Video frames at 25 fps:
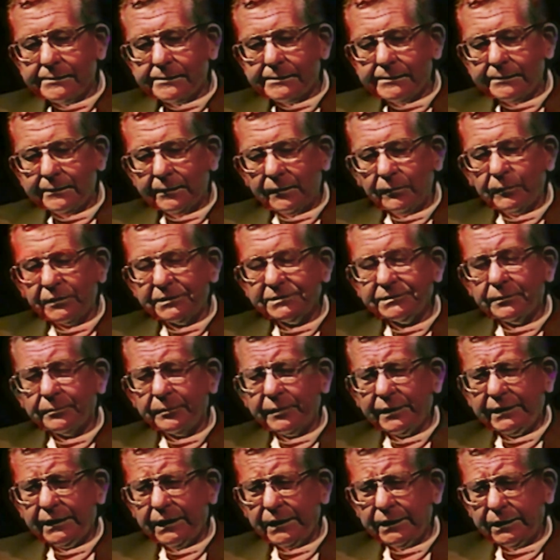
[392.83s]
almost the
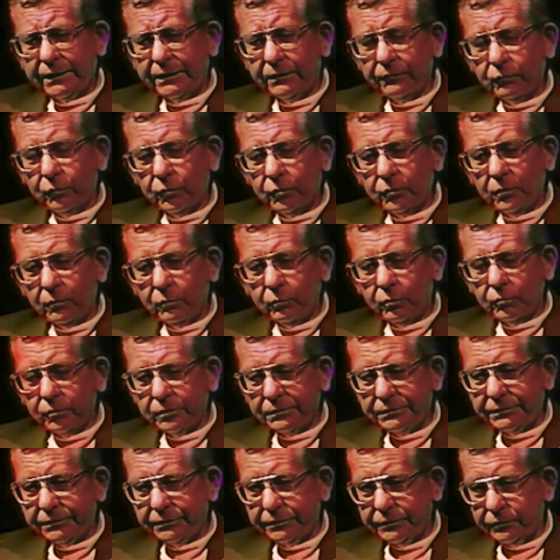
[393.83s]
beginning of World War
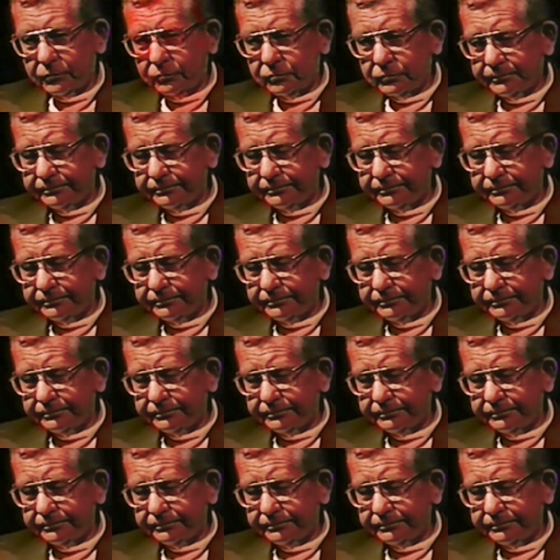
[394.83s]
II.